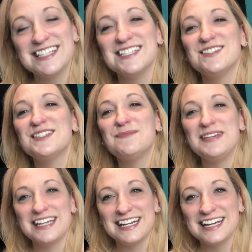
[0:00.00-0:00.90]
This is the
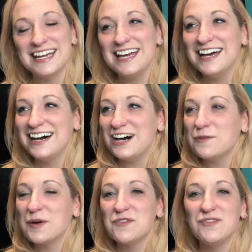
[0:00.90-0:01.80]
beginning
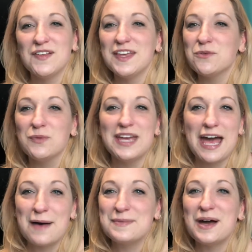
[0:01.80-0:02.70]
where it felt like
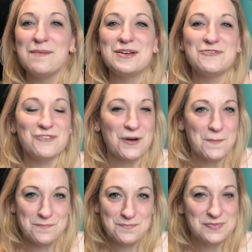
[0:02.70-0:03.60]
rehab coming from